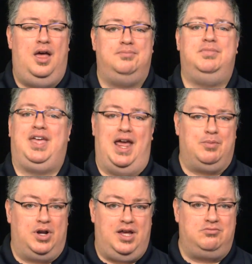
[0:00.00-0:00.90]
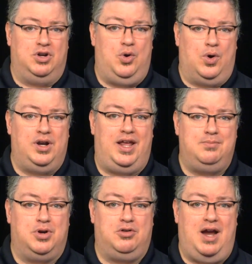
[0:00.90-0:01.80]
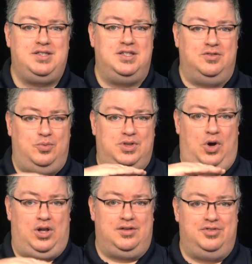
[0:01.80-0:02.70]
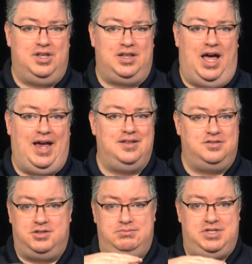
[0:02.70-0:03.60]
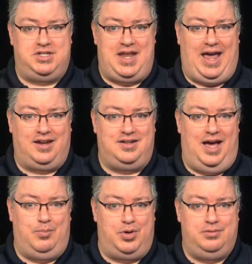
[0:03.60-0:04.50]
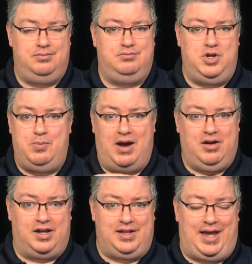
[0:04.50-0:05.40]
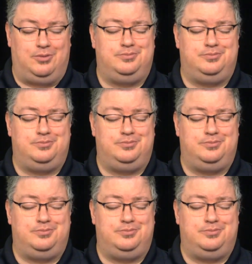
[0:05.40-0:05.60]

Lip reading: The camera can record in progressive with all of the lines stacked up numerically.